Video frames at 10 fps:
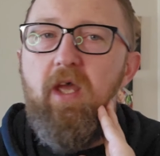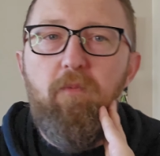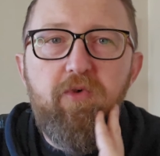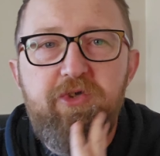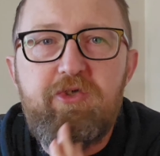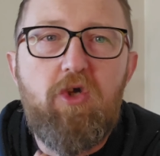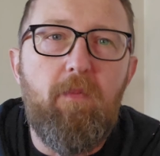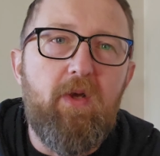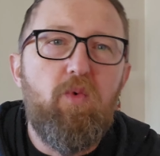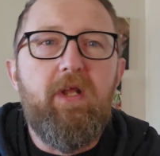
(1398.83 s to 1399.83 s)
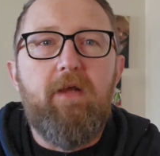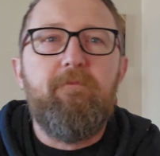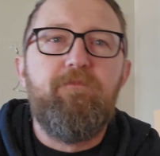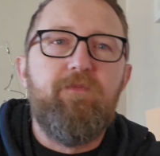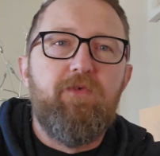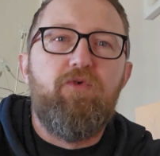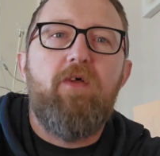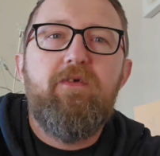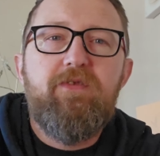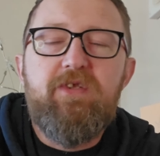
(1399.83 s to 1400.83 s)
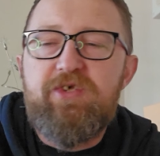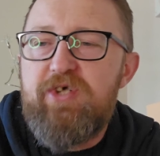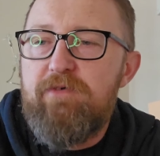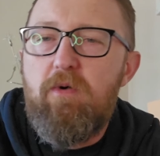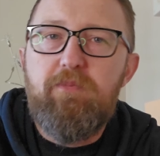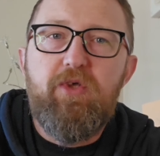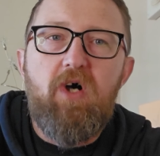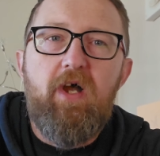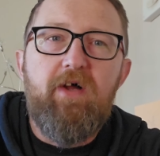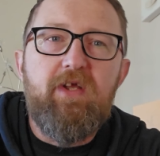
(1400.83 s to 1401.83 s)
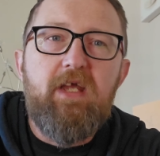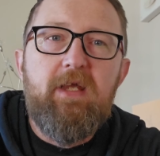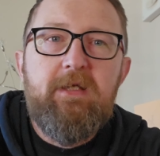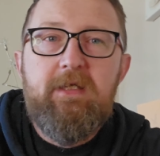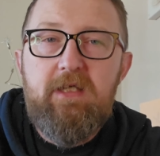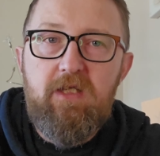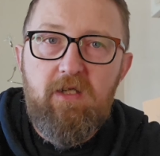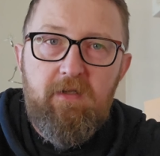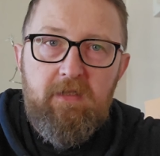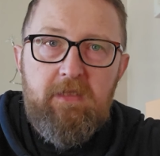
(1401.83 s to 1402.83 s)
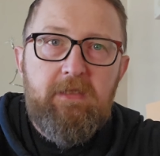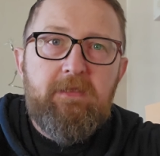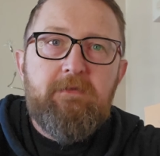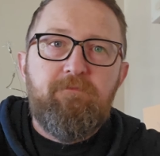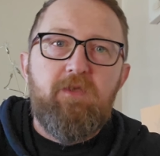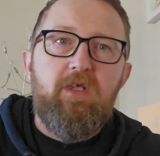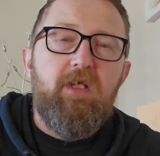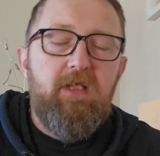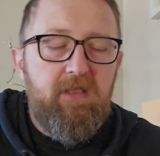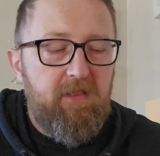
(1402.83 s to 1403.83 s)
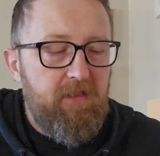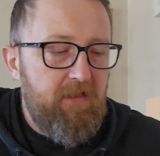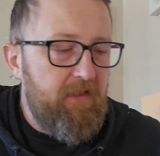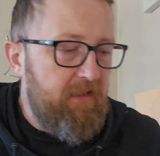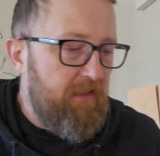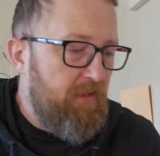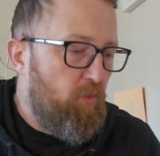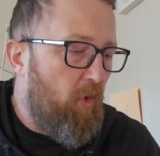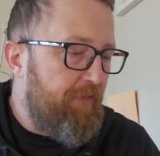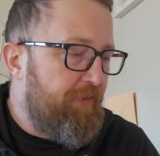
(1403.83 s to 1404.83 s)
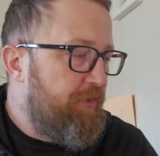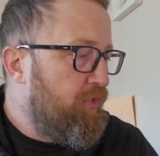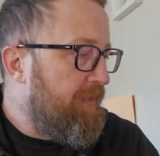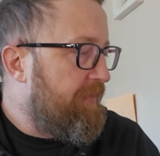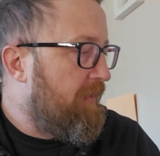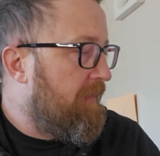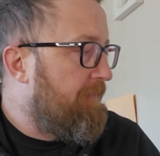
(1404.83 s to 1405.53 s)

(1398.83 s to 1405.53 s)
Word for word: It was scummy, wasn't it? Rather than serve up to IRA, he, he, he, he wanted to do it